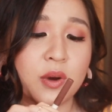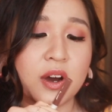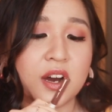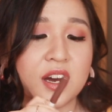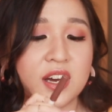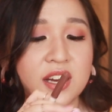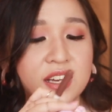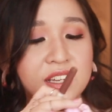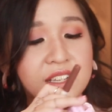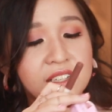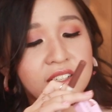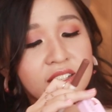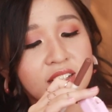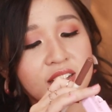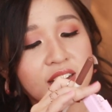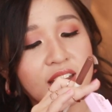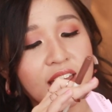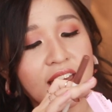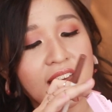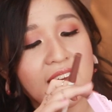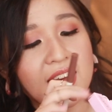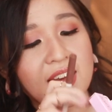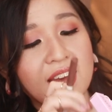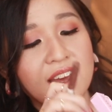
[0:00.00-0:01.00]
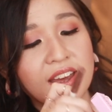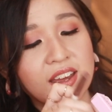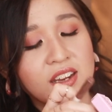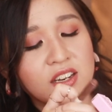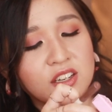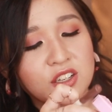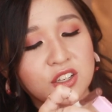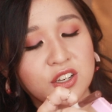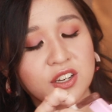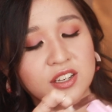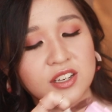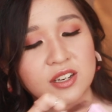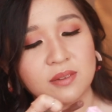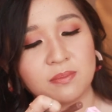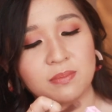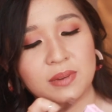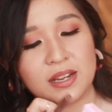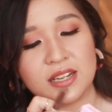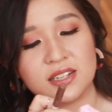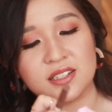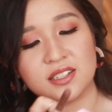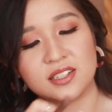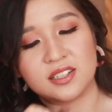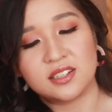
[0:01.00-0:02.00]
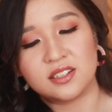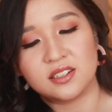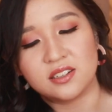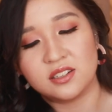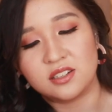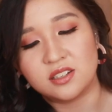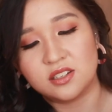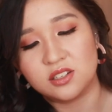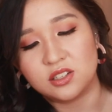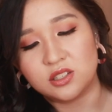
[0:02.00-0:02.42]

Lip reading: one, and Good and Plenty.